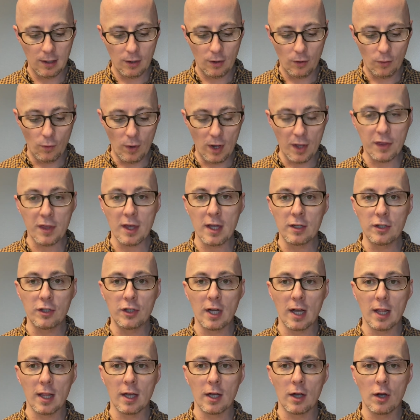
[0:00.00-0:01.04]
With
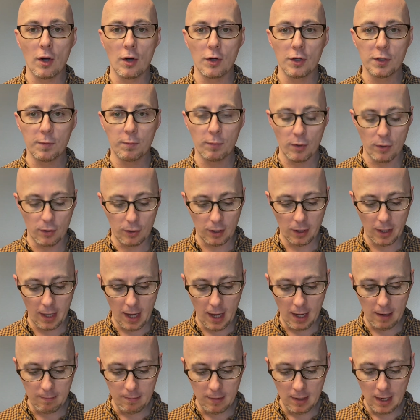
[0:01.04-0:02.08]
angelic hosts
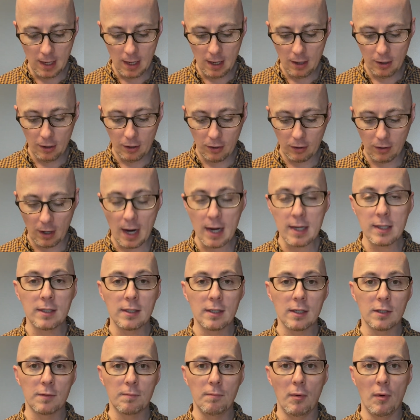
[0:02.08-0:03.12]
proclaim,
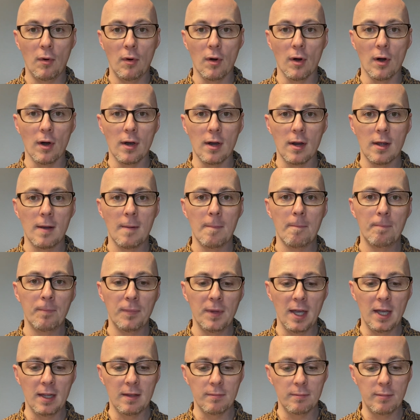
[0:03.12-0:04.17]
Christ is born
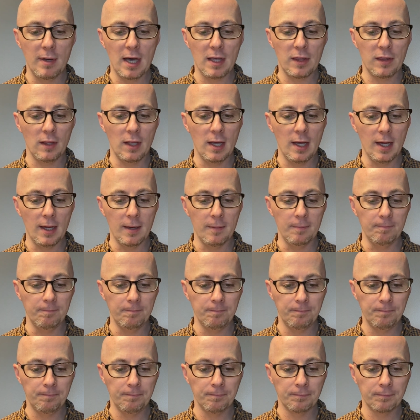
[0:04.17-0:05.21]
in Bethlehem.
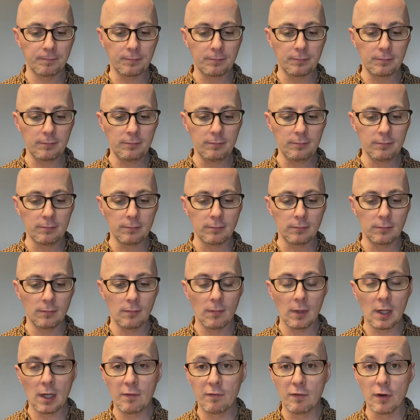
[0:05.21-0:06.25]

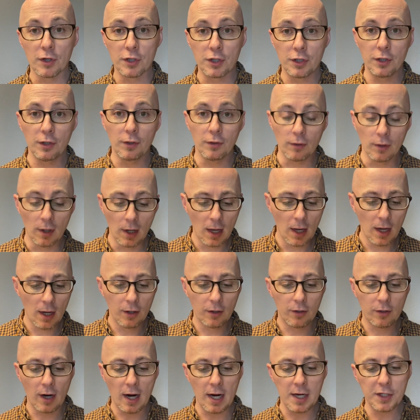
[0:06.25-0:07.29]
Verse 2,
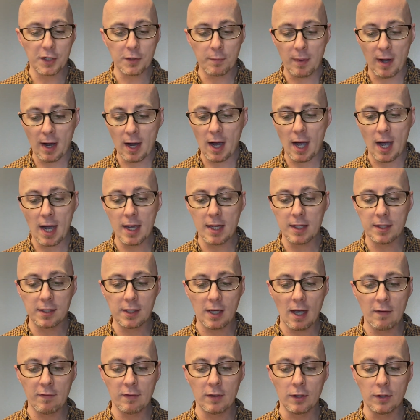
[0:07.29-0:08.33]
Christ by highest
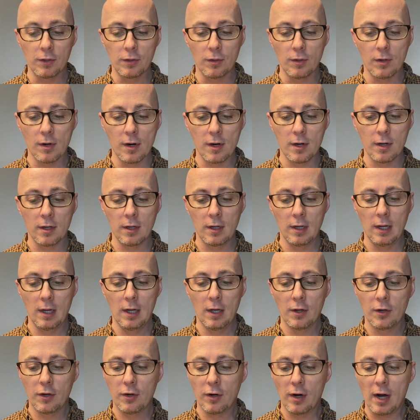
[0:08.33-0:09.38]
heaven adored,
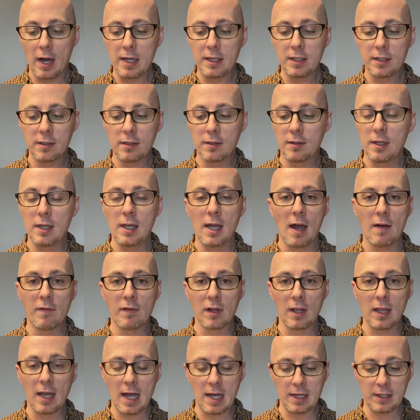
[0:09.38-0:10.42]
Christ the
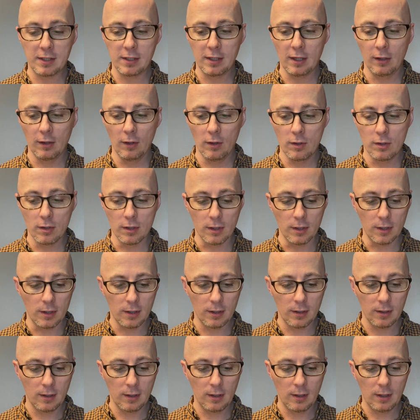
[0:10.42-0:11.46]
everlasting Lord.
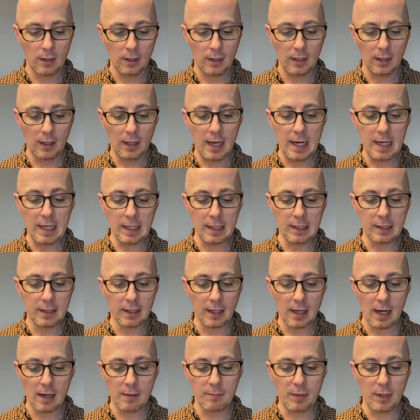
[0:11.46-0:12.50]
Late in
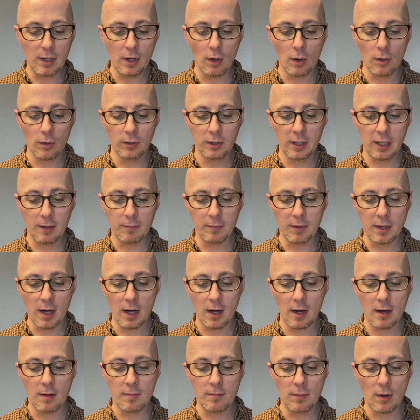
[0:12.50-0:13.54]
time behold him
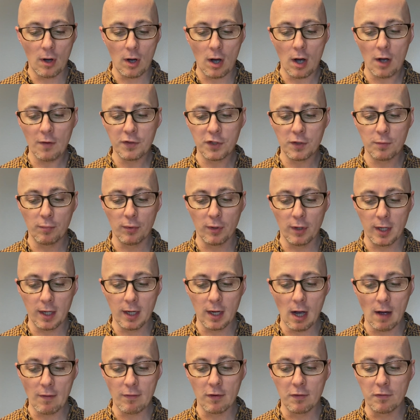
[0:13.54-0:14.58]
come,
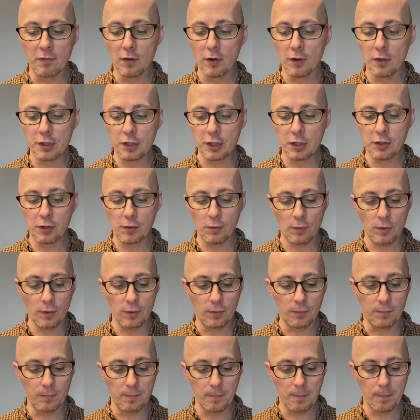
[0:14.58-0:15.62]
offspring of a virgin's
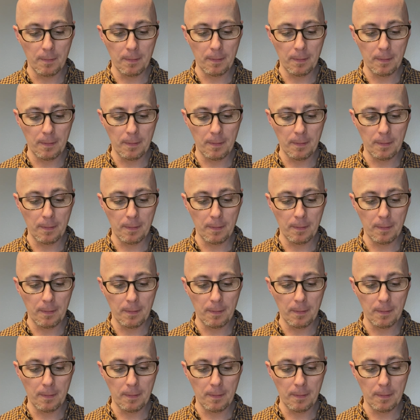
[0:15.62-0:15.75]
womb.